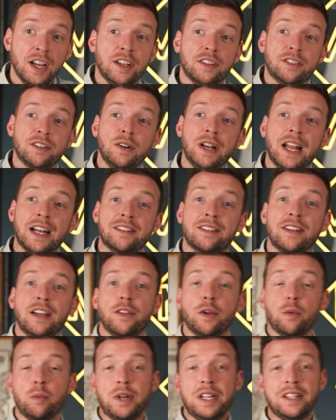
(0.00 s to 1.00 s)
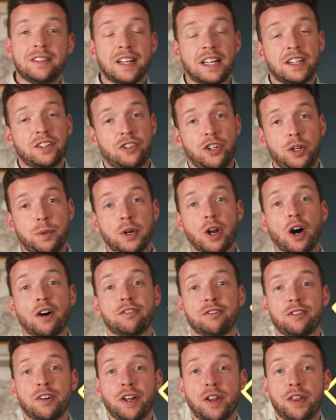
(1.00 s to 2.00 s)
So let's say that we send to you an
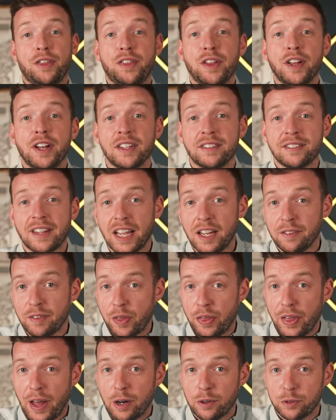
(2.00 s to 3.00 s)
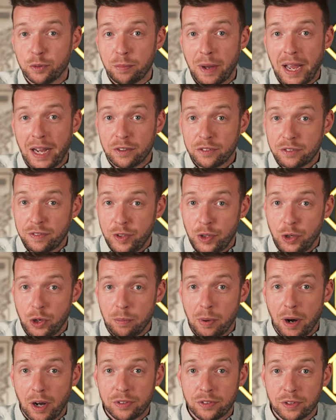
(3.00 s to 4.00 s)
offer on a Thursday of £1,000 for your
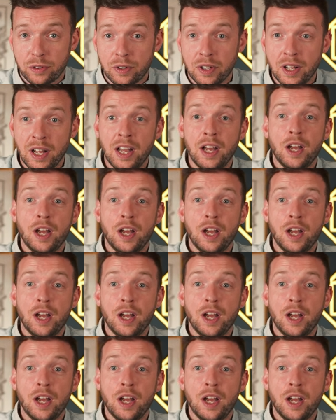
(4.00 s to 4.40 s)
bottle.